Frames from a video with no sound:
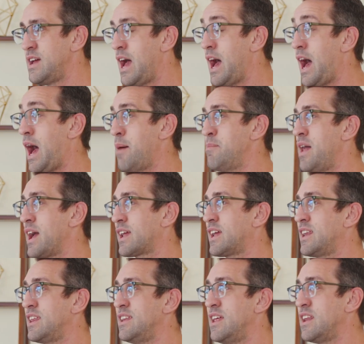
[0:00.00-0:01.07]
I'm not
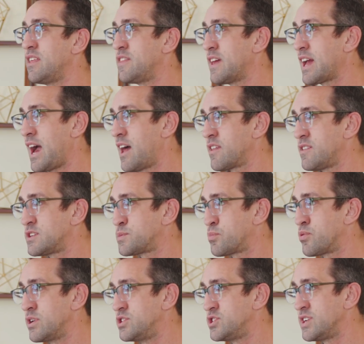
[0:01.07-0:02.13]
getting anything out of this
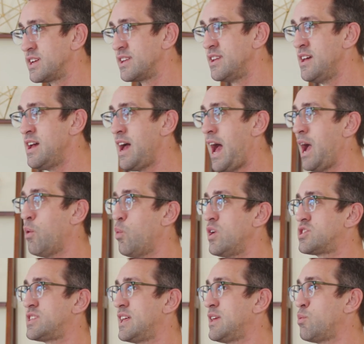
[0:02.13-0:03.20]
preaching. I
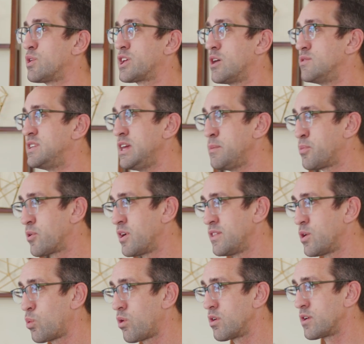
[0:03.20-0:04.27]
wish that He would go deeper
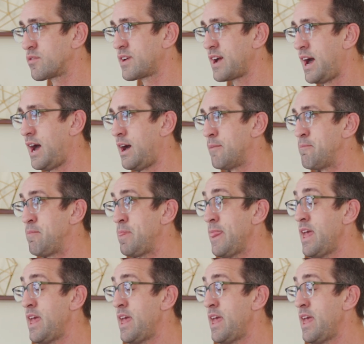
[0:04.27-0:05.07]
in the Word of God.